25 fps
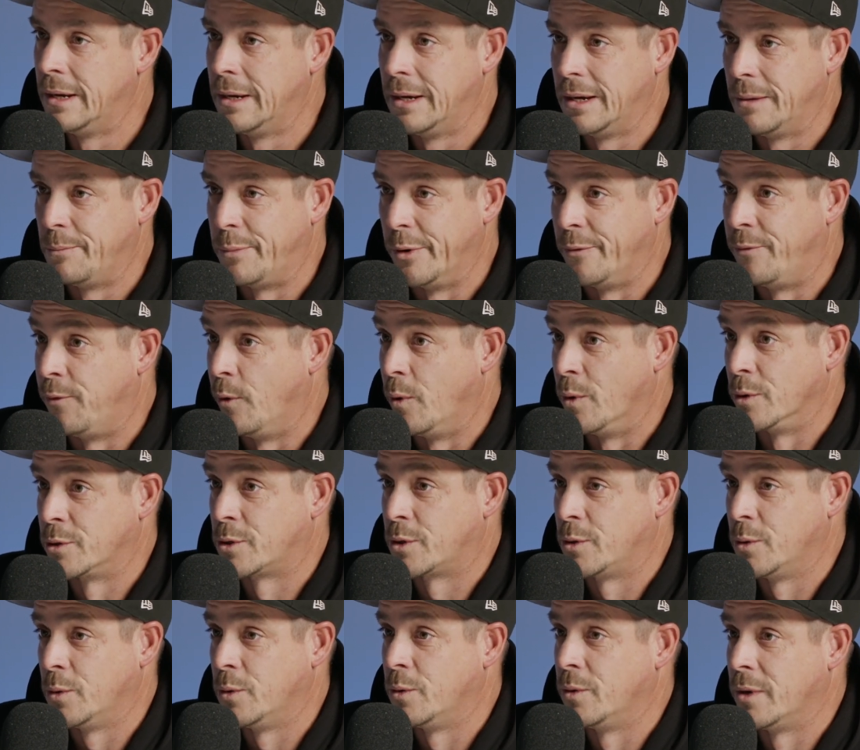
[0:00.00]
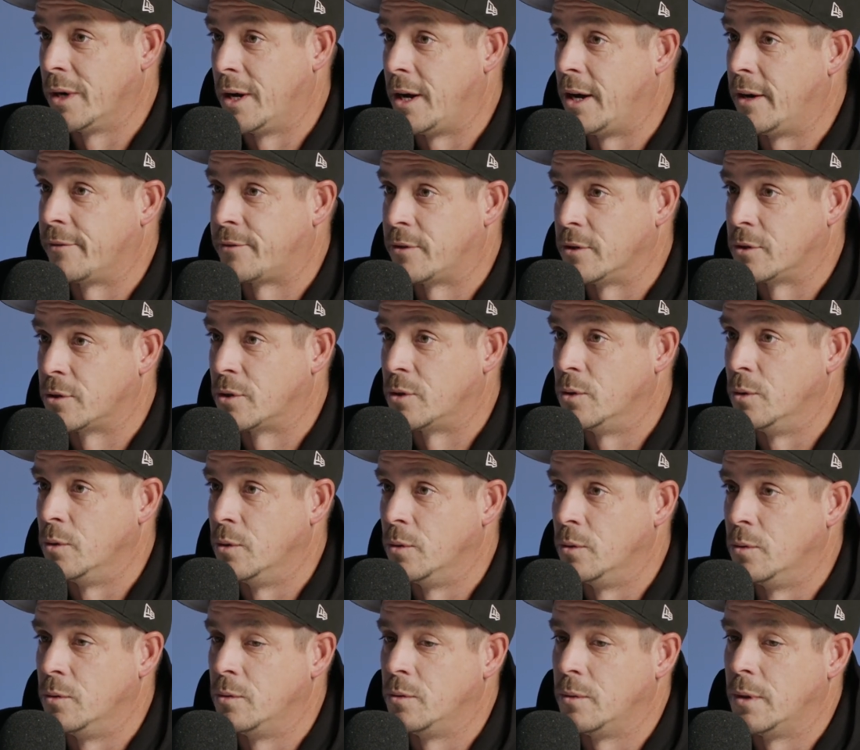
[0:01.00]
before school and after
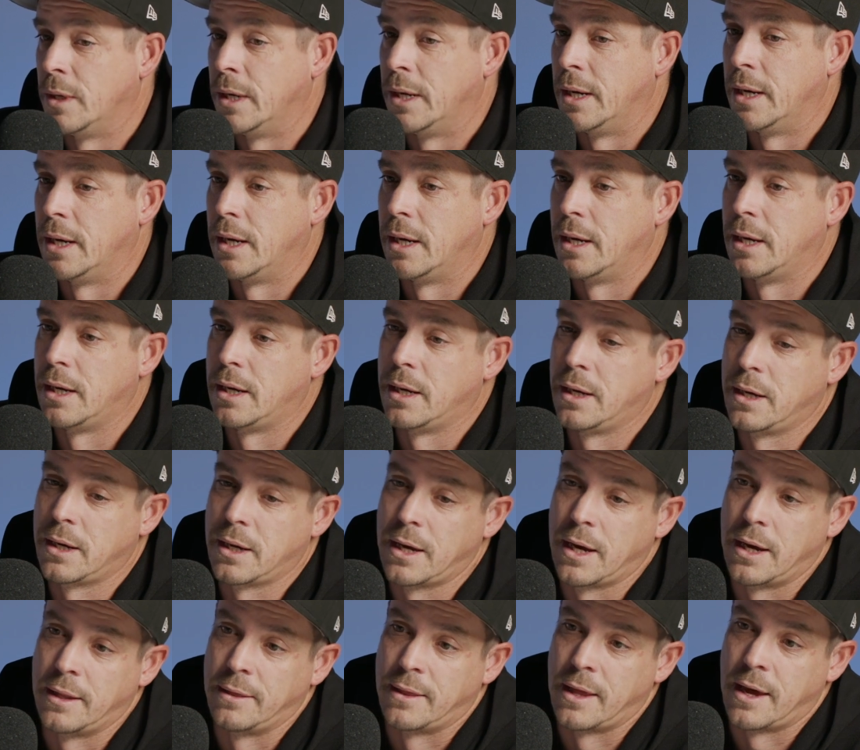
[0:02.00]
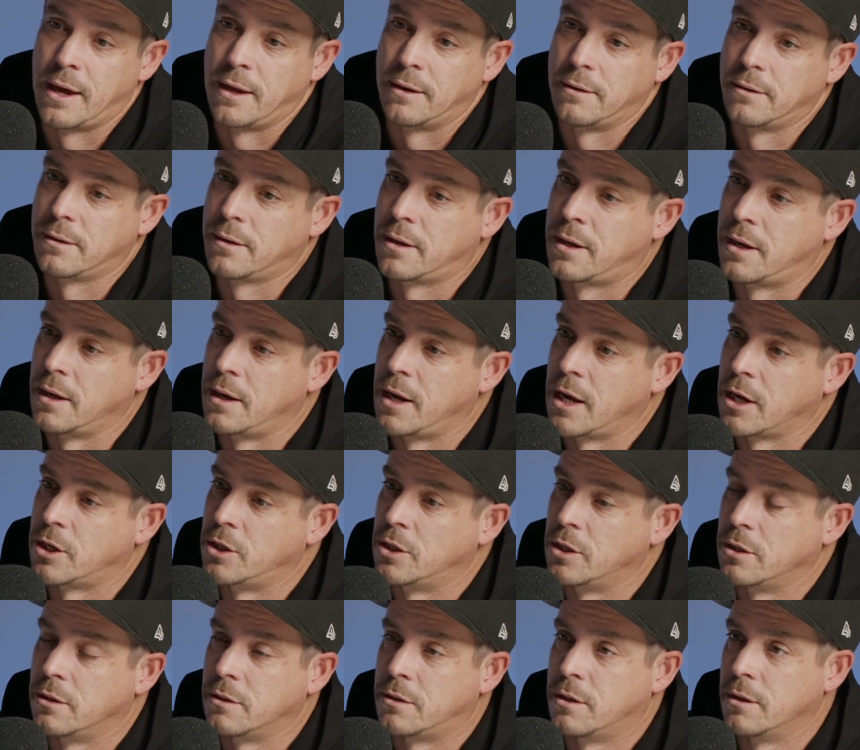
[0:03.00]
school. Yep. Uh, had that
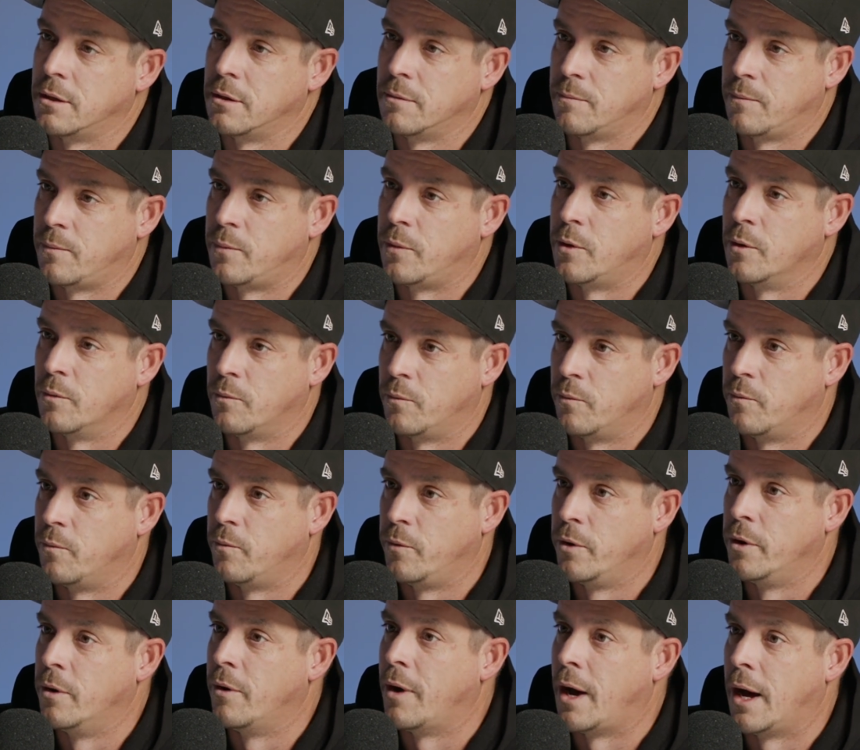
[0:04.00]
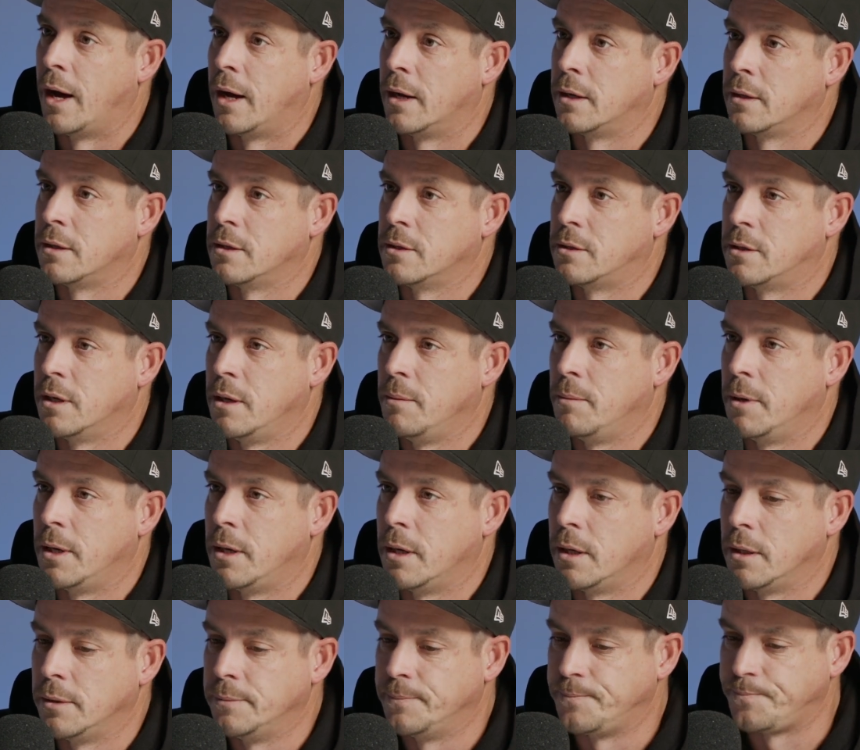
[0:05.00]
connection to the the real heart of the
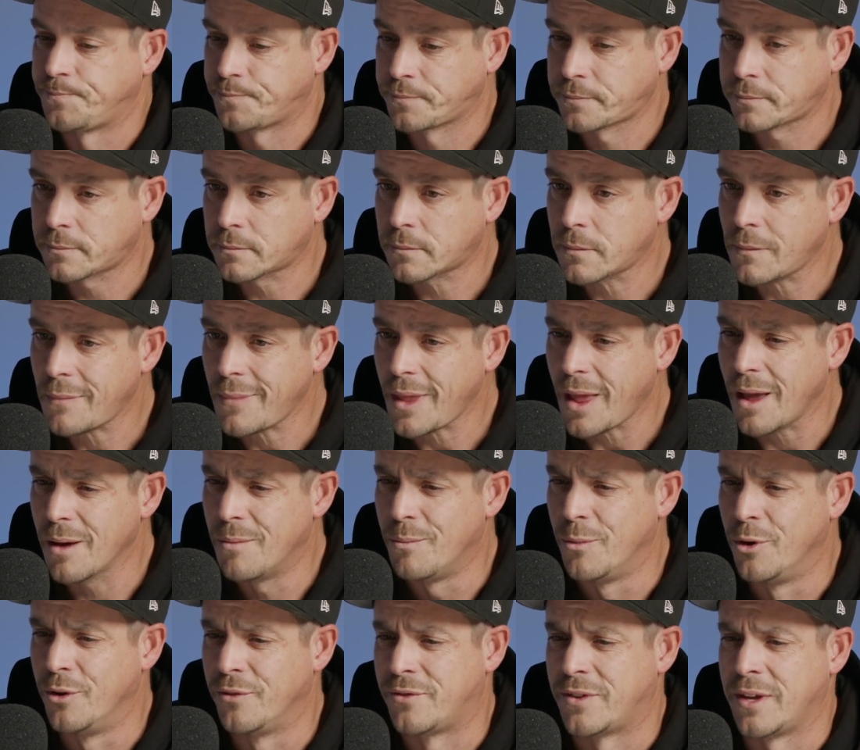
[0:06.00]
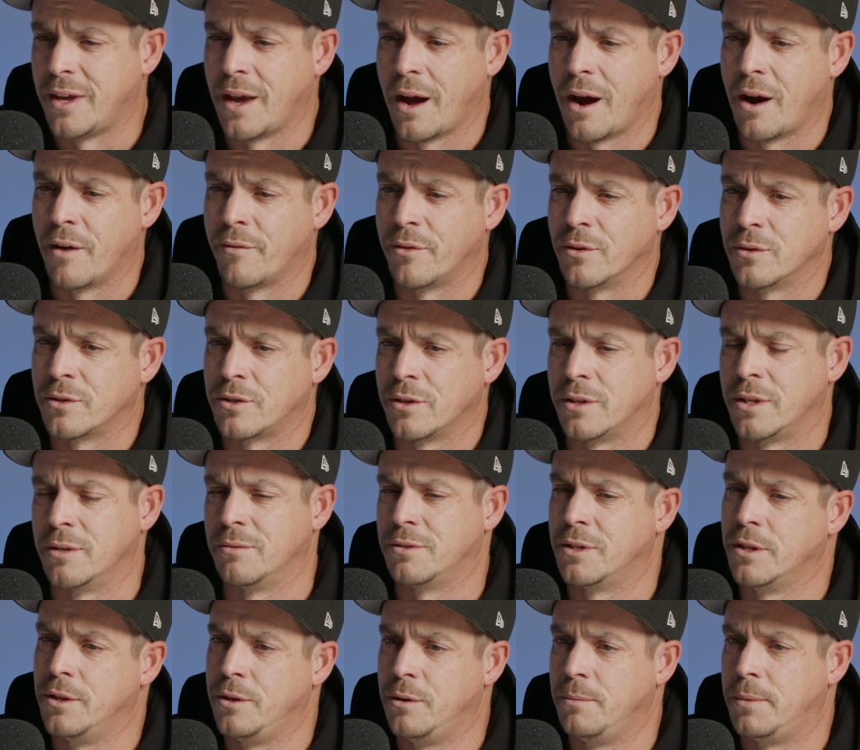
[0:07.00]
CBD. Yeah, man. Moved to Yarraville, so there was
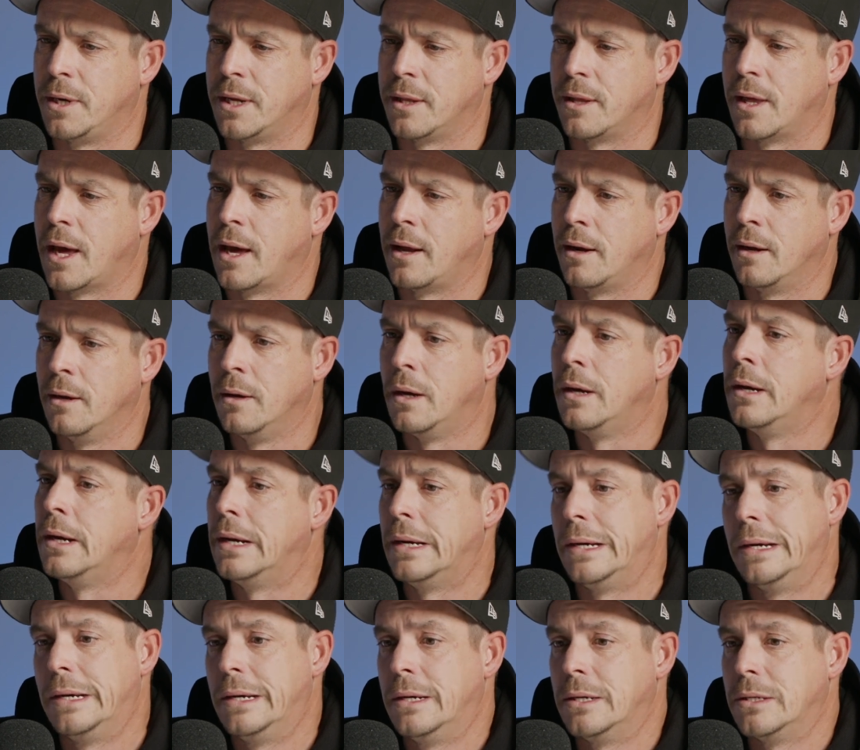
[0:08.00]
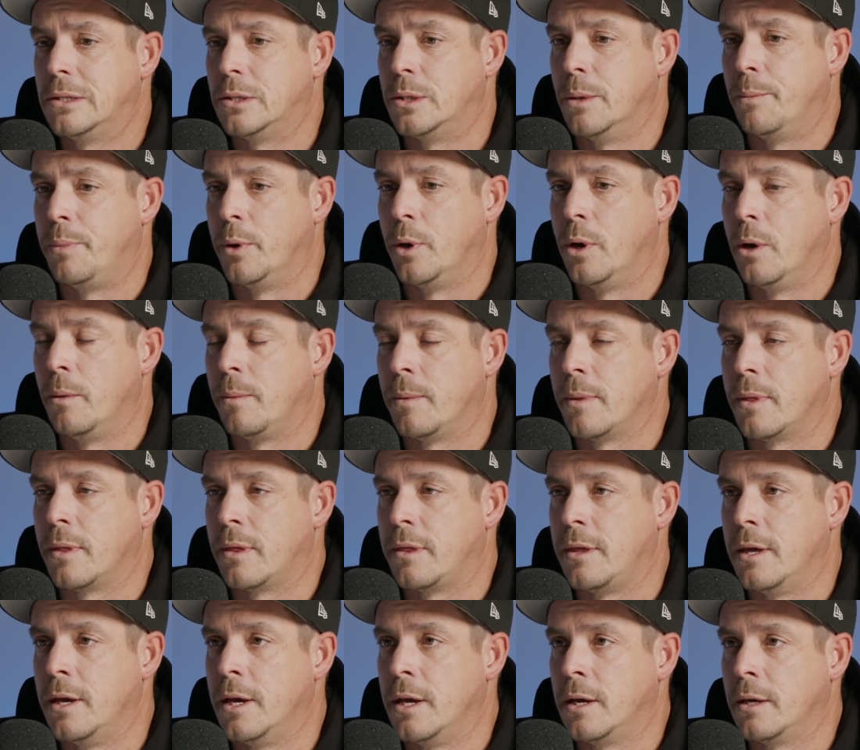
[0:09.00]
a little bit of that suburban
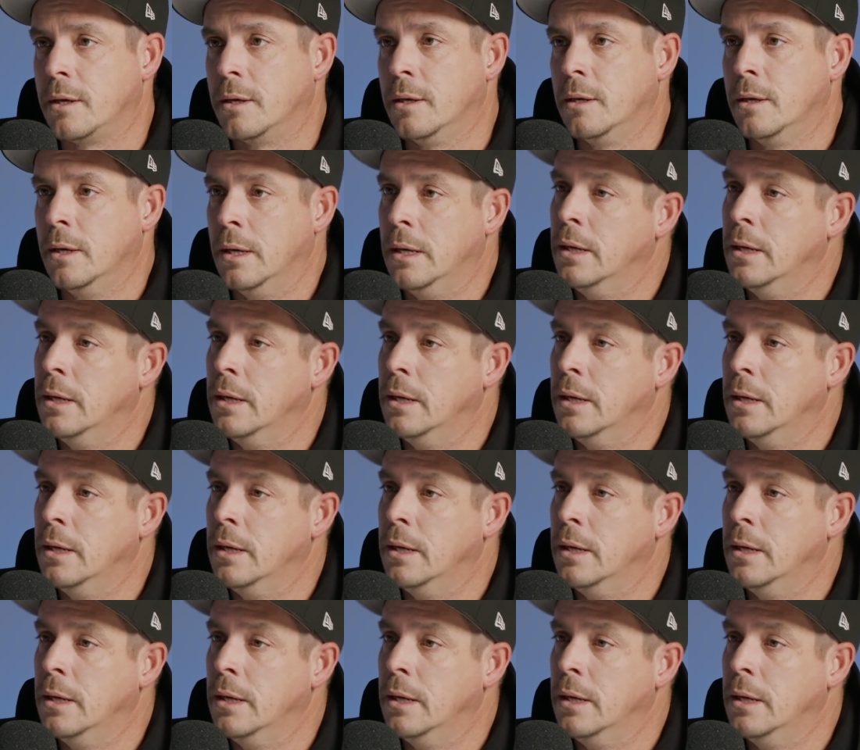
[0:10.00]
thing.